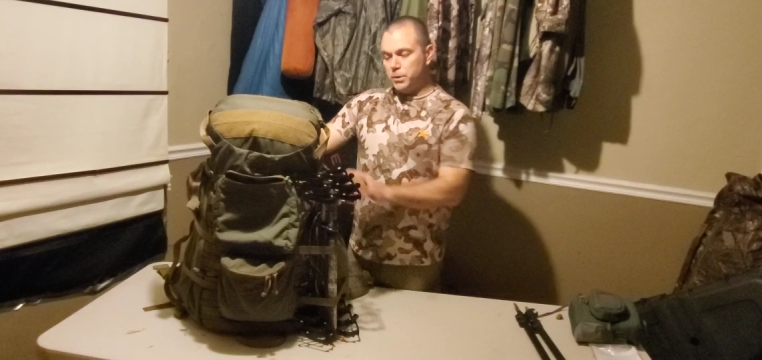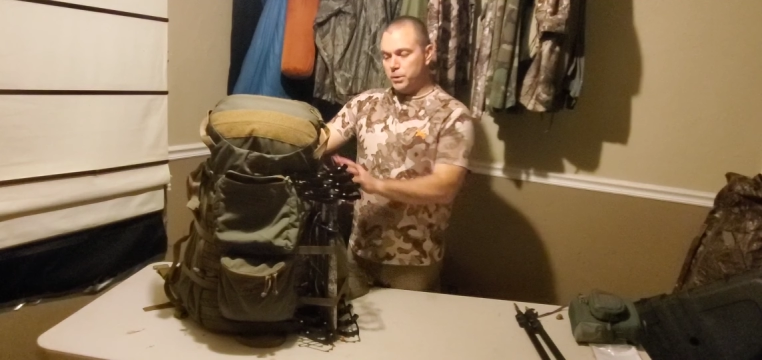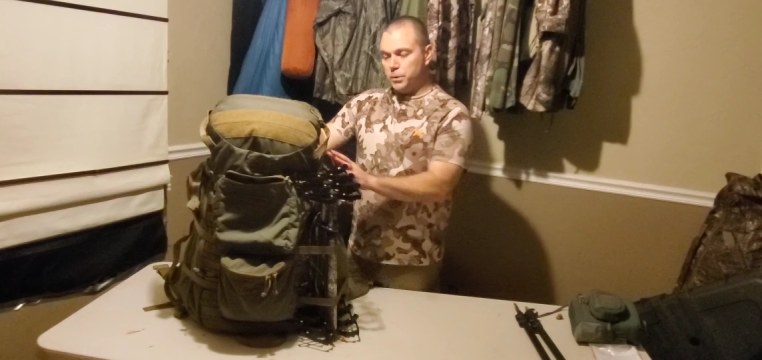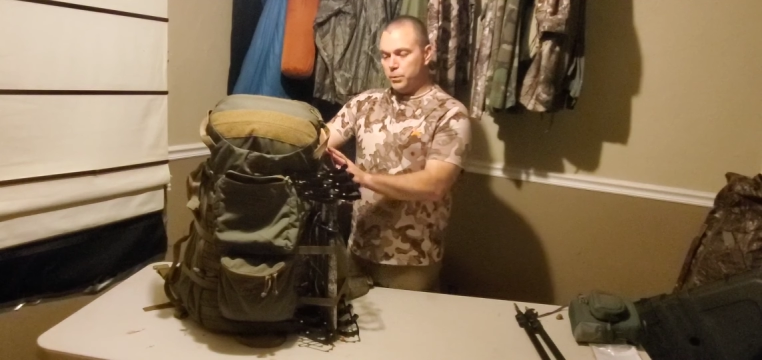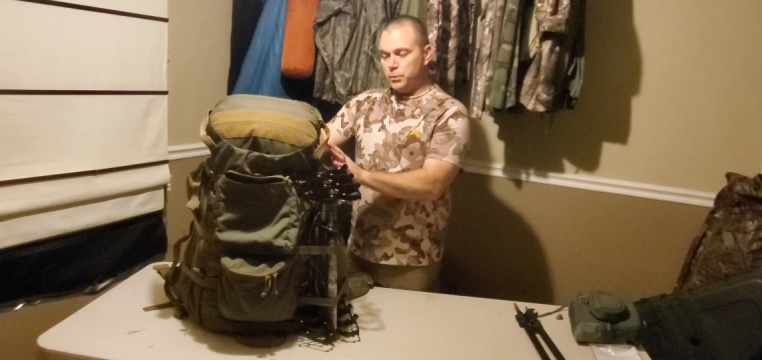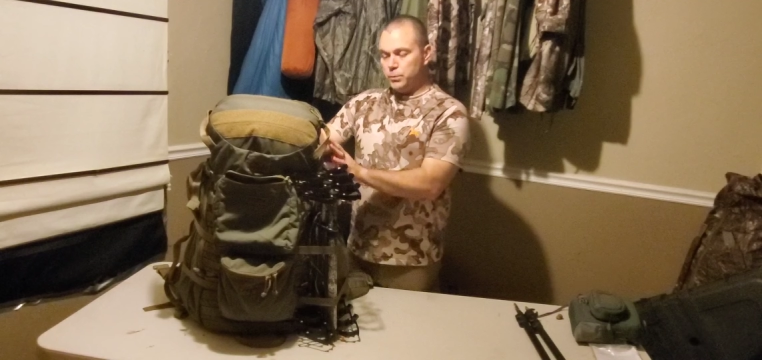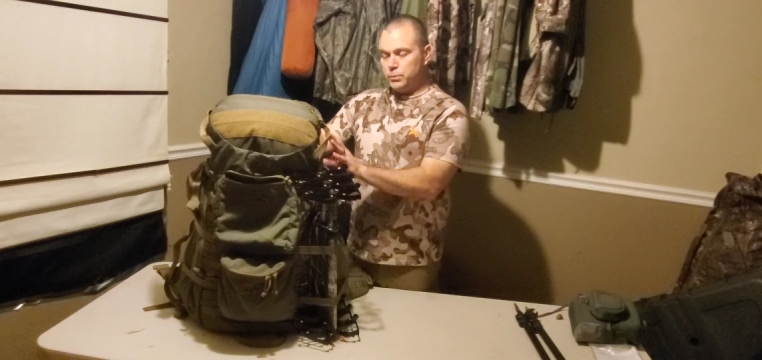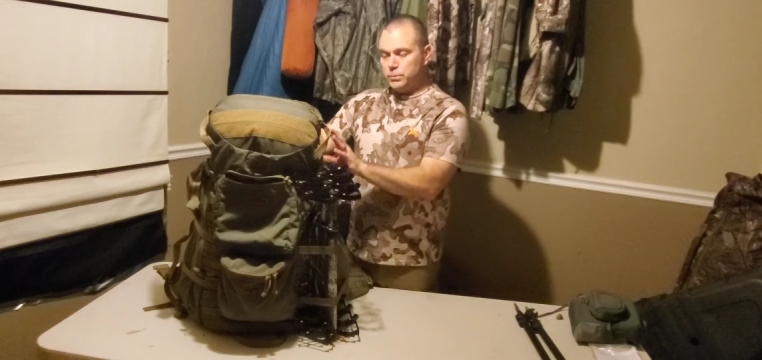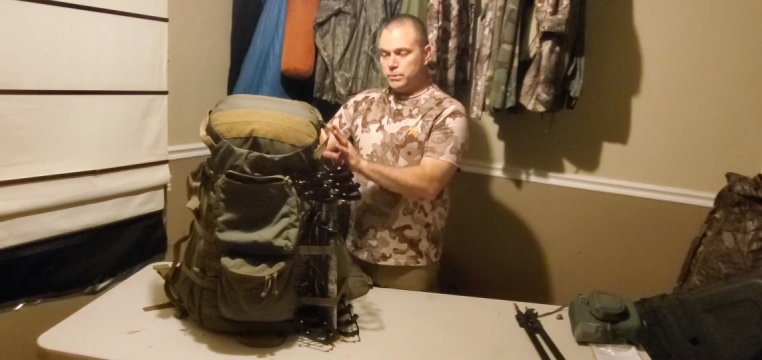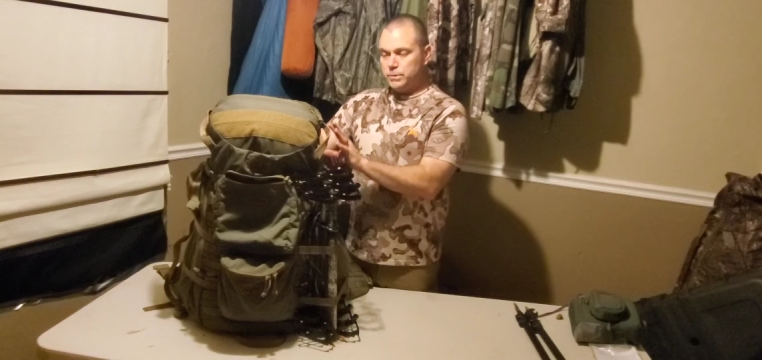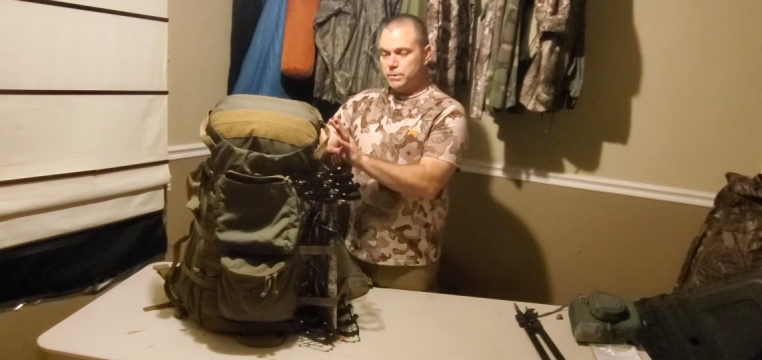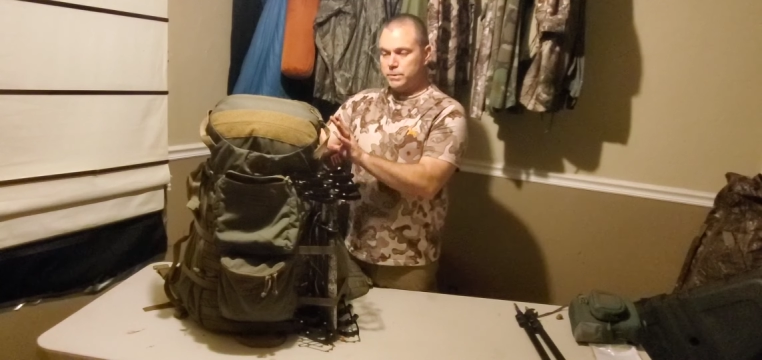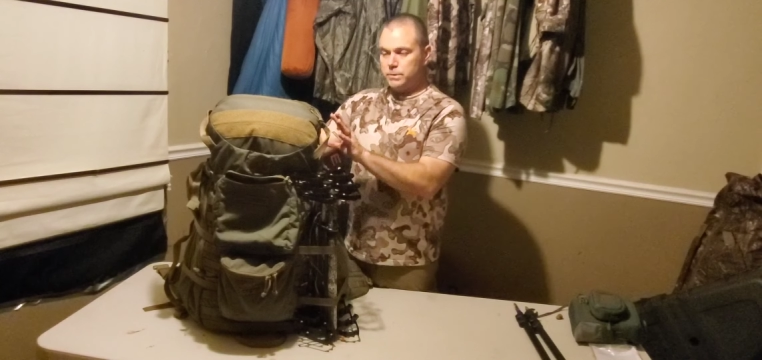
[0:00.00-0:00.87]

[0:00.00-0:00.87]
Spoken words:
use